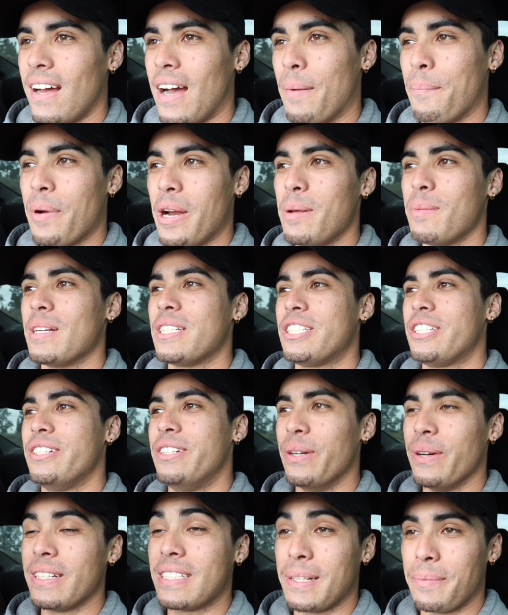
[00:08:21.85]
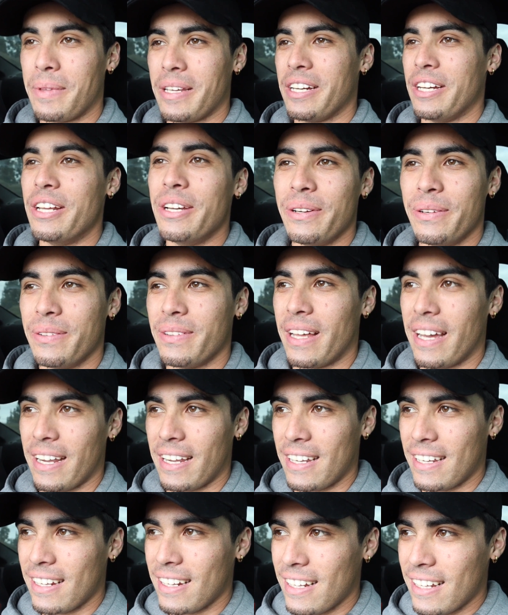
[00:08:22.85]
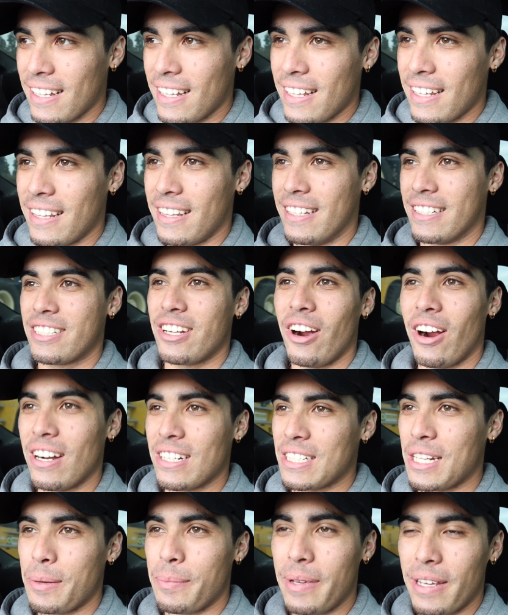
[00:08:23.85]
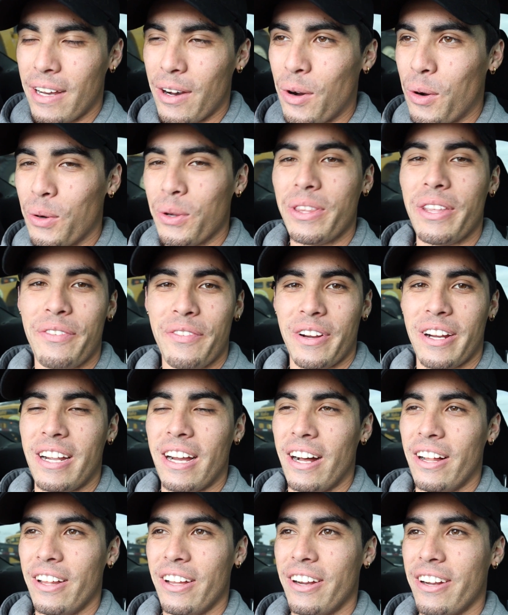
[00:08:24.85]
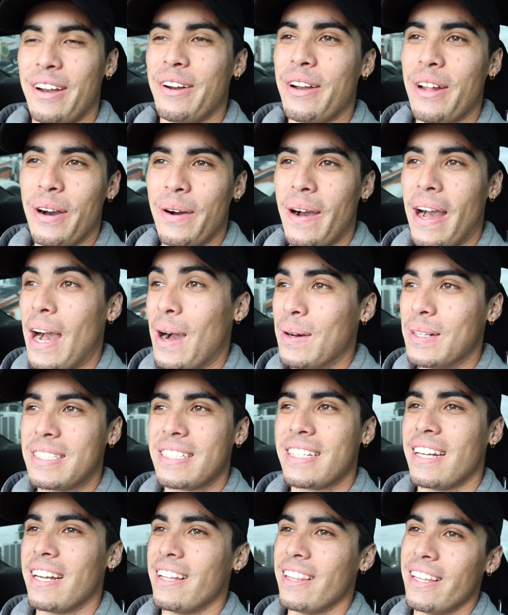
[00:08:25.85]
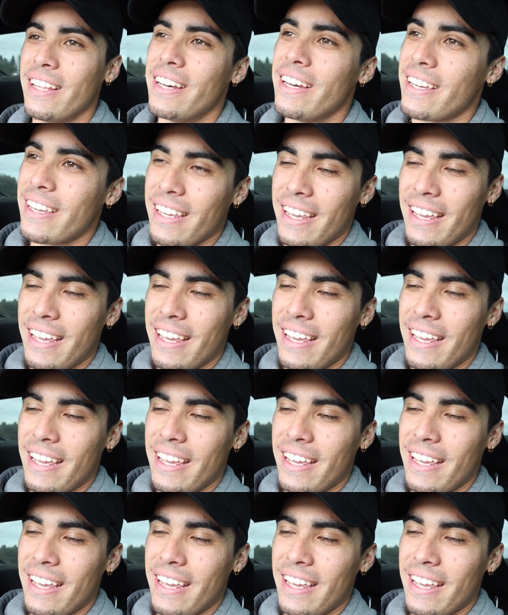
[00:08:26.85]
I'm pretty much doing something new. Like this car is gonna be a whole different color. I don't know how it's gonna look.